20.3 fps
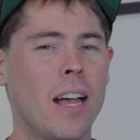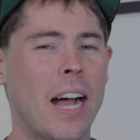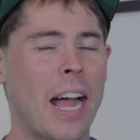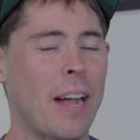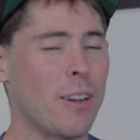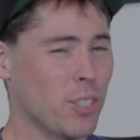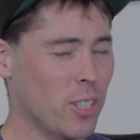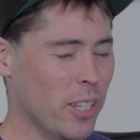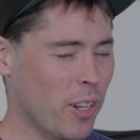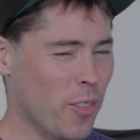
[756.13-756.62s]

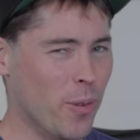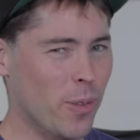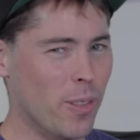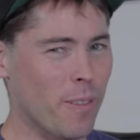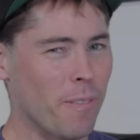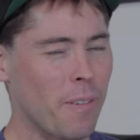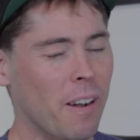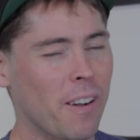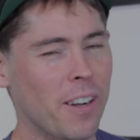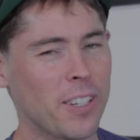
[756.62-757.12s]
I was looking through
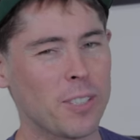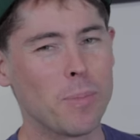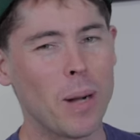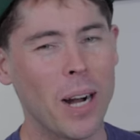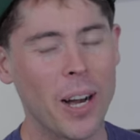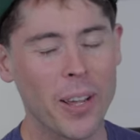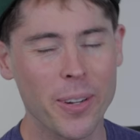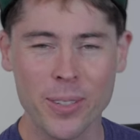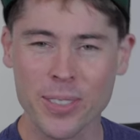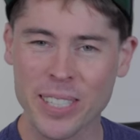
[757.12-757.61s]
the various
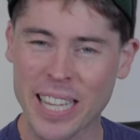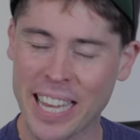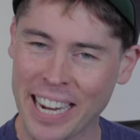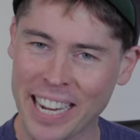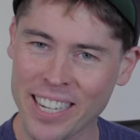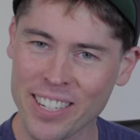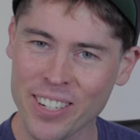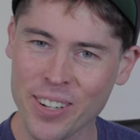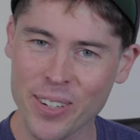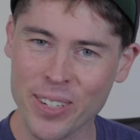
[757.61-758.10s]
models and
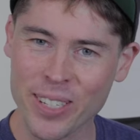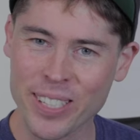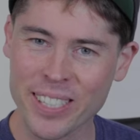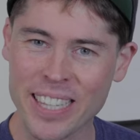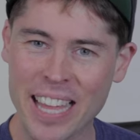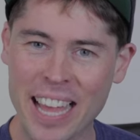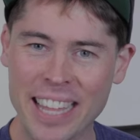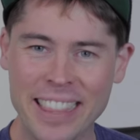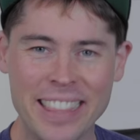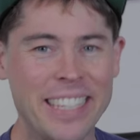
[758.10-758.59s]
I
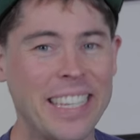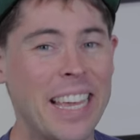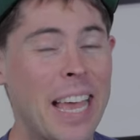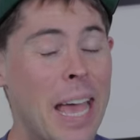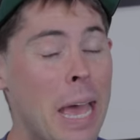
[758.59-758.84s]
noticed that the